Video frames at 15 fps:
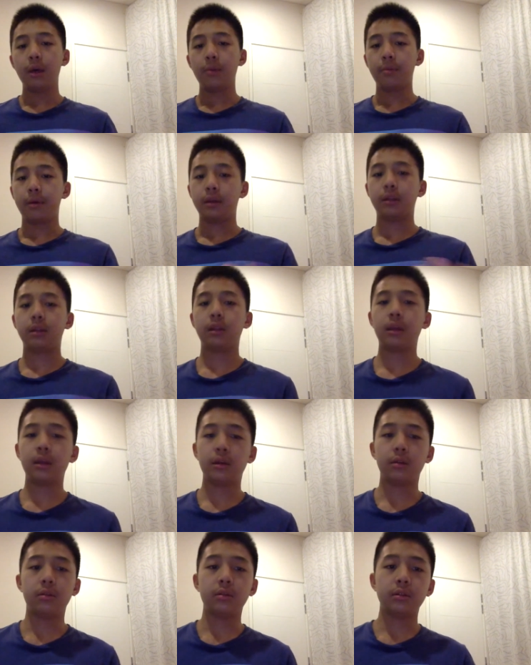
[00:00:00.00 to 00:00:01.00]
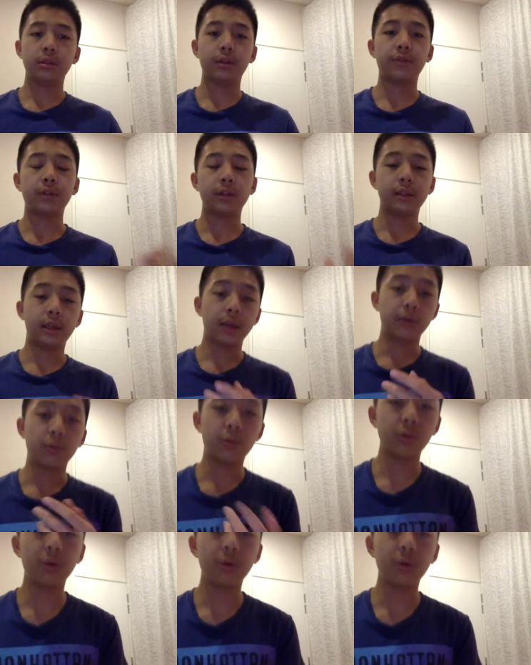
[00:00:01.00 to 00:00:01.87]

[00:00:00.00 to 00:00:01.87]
but it'll definitely take